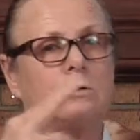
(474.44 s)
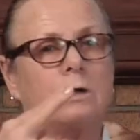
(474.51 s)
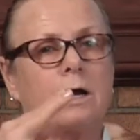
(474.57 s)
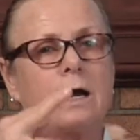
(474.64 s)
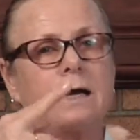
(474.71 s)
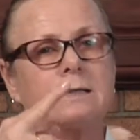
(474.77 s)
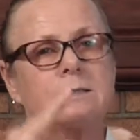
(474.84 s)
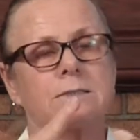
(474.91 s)

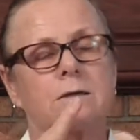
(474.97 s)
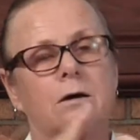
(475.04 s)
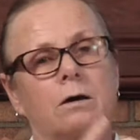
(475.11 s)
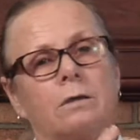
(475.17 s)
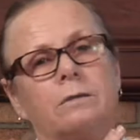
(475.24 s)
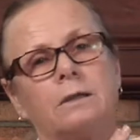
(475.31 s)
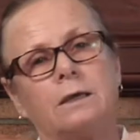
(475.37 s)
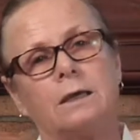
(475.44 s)
cuts
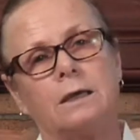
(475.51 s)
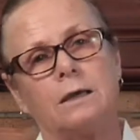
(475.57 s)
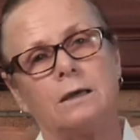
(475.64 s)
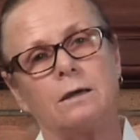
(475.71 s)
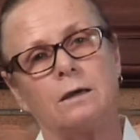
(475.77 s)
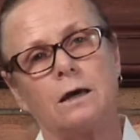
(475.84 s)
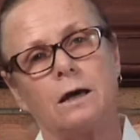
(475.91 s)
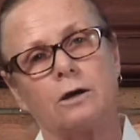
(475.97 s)
on the
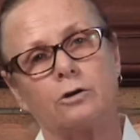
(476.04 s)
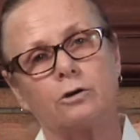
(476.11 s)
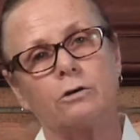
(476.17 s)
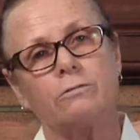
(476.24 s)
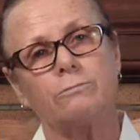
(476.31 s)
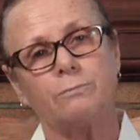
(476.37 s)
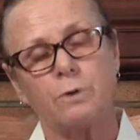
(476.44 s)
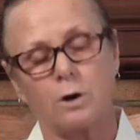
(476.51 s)

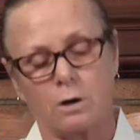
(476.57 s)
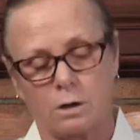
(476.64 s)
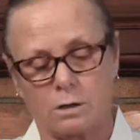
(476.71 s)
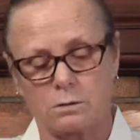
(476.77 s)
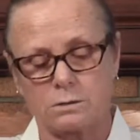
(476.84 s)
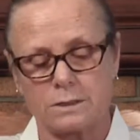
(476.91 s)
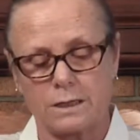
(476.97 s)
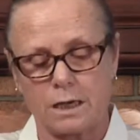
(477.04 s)
curved
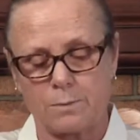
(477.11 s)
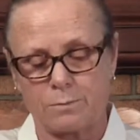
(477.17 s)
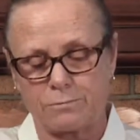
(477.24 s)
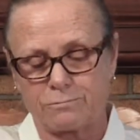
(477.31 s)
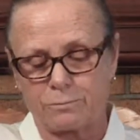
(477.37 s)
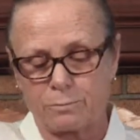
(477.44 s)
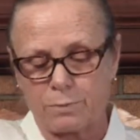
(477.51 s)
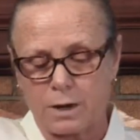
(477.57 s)
part to keep it
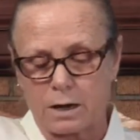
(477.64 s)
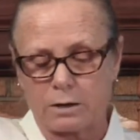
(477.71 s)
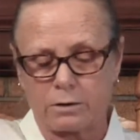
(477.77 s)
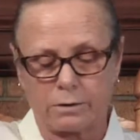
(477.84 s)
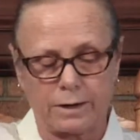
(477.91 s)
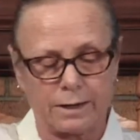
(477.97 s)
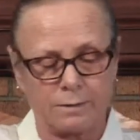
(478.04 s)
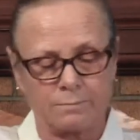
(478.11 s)
from
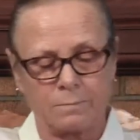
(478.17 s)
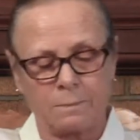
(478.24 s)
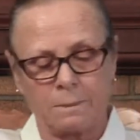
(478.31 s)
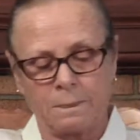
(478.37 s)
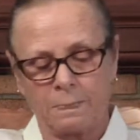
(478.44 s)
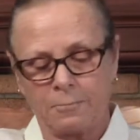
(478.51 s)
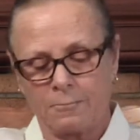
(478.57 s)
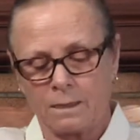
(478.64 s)
puckering.
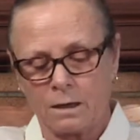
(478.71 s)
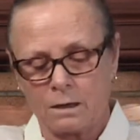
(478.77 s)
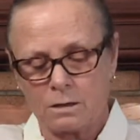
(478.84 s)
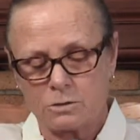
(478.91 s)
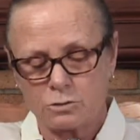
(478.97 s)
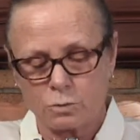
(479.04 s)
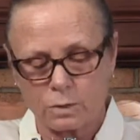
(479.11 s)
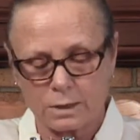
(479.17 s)

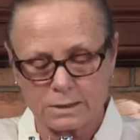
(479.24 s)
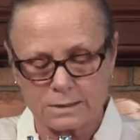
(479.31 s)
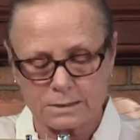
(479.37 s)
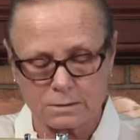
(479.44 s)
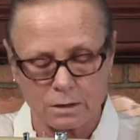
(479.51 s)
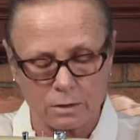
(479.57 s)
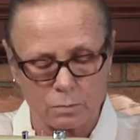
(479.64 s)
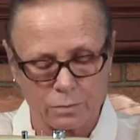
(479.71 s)
So we're going to
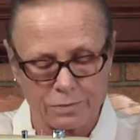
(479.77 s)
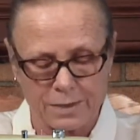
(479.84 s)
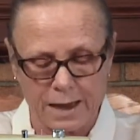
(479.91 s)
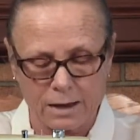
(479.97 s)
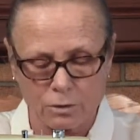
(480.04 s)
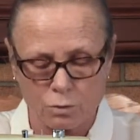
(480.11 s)
start with that